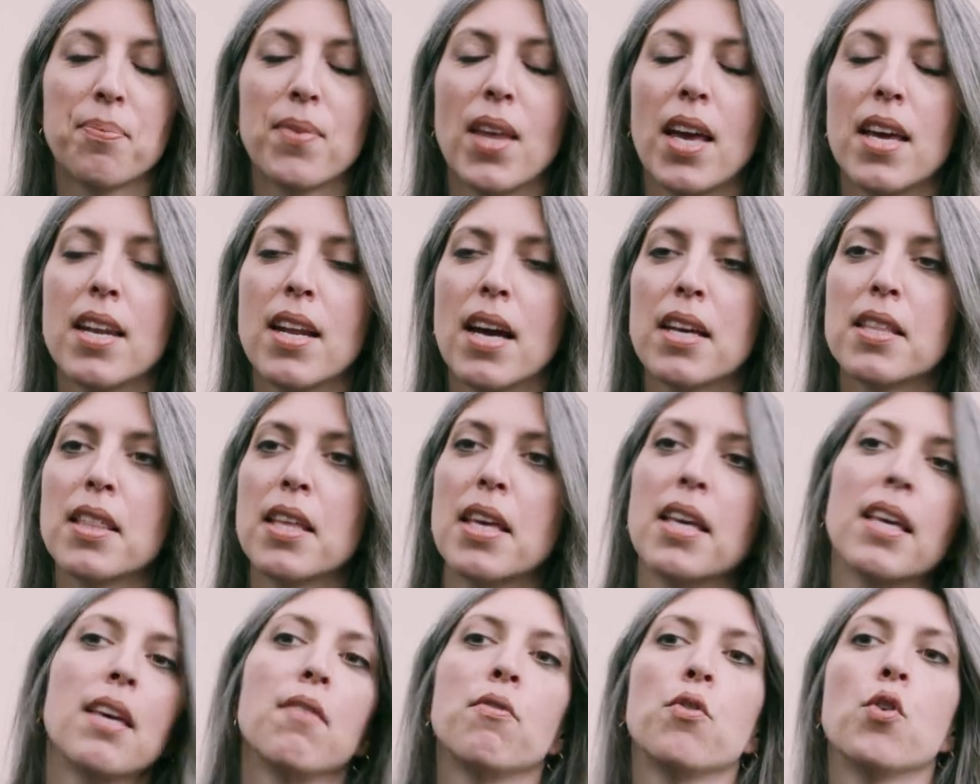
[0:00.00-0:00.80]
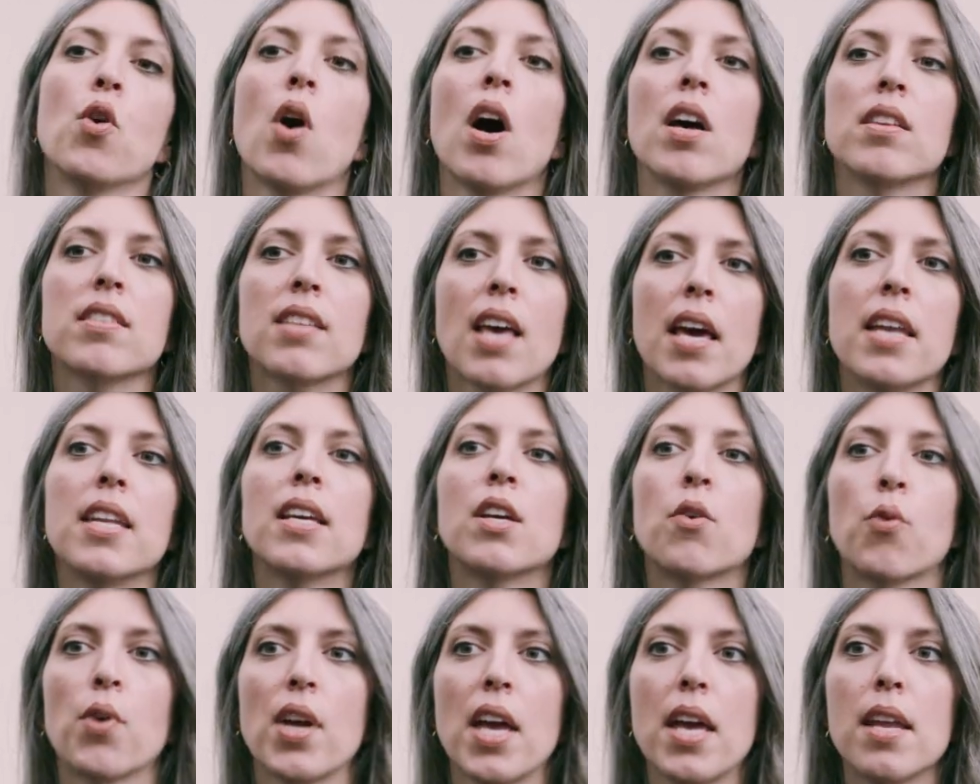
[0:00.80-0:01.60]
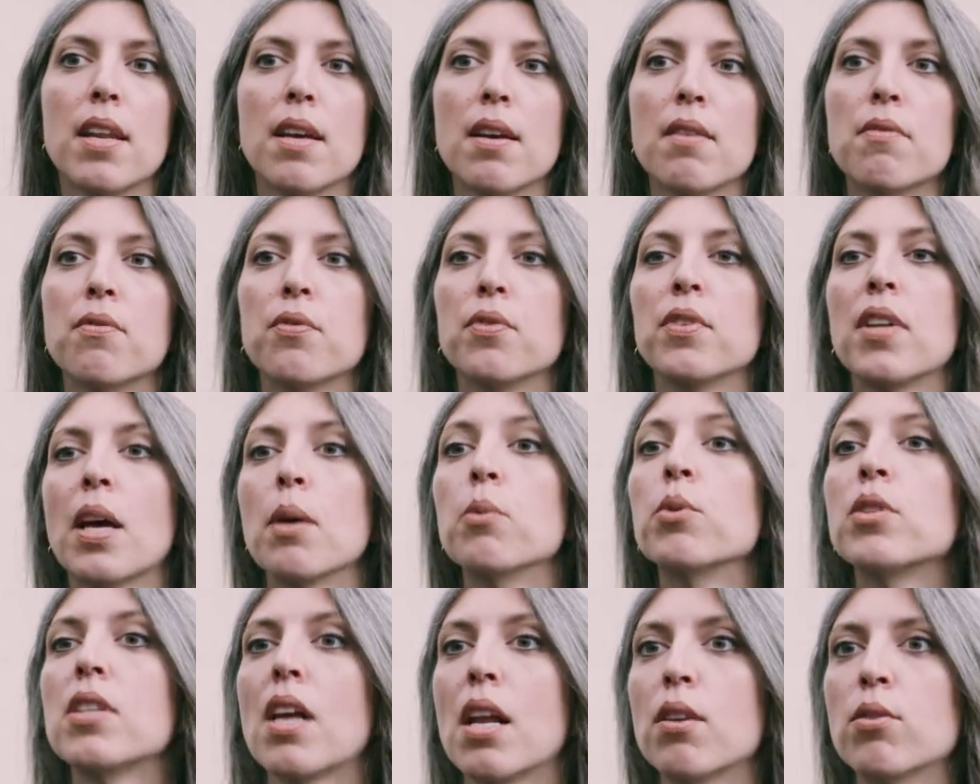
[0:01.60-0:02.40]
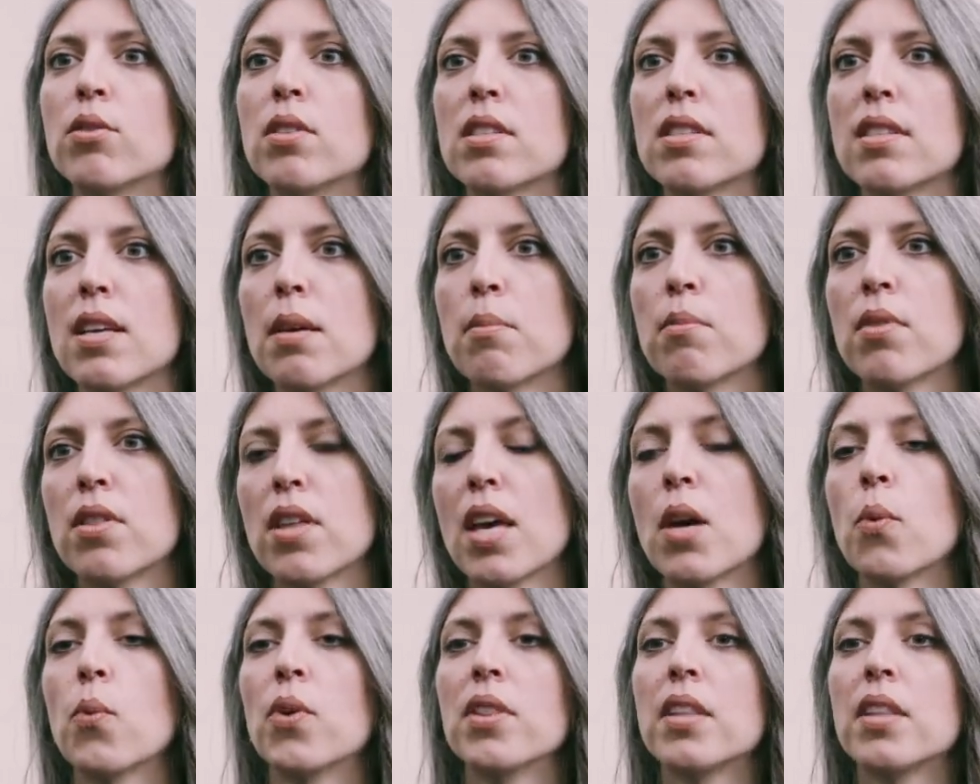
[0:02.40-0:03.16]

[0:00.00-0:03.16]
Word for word: And I think if you ask any creative, they would tell you the same thing.